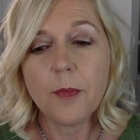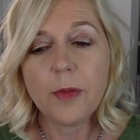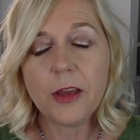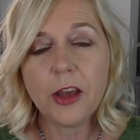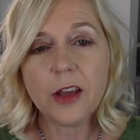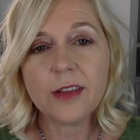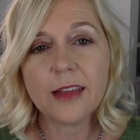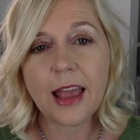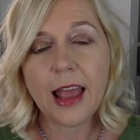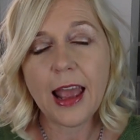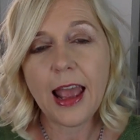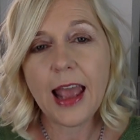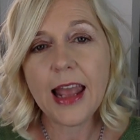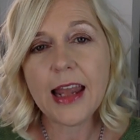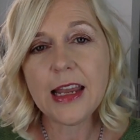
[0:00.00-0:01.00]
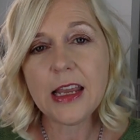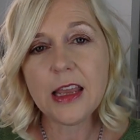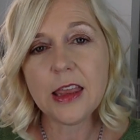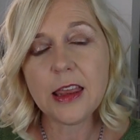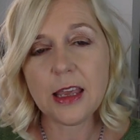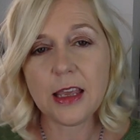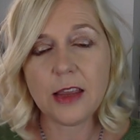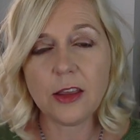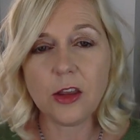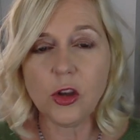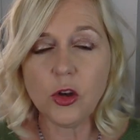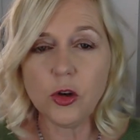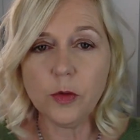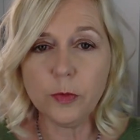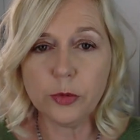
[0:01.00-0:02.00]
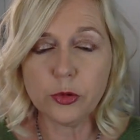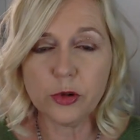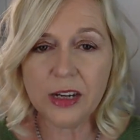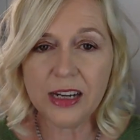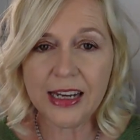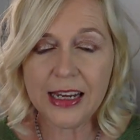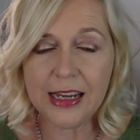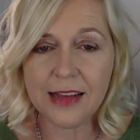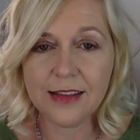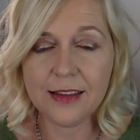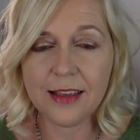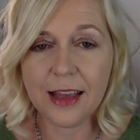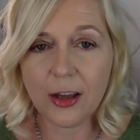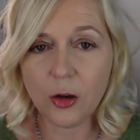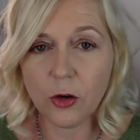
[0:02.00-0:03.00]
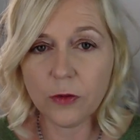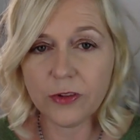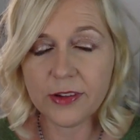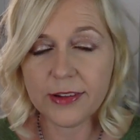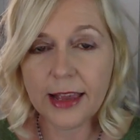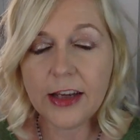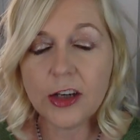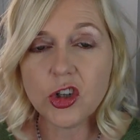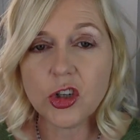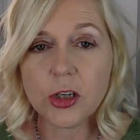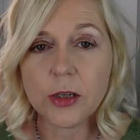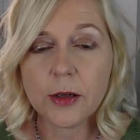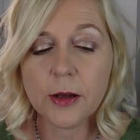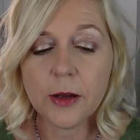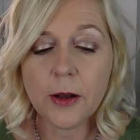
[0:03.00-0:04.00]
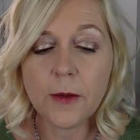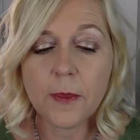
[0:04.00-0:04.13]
Because anything that you bring into that conversation